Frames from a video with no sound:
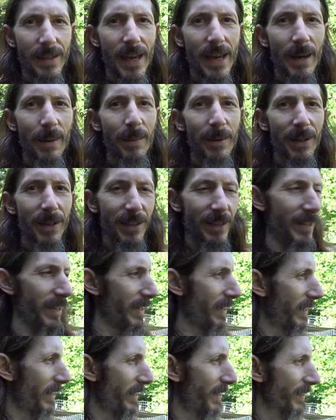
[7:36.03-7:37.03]
Yeah, but
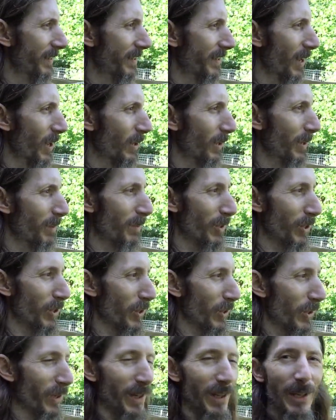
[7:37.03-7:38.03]
slowly but
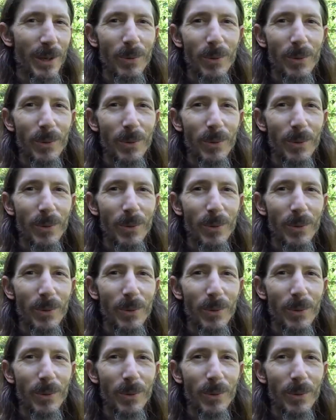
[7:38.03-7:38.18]
surely,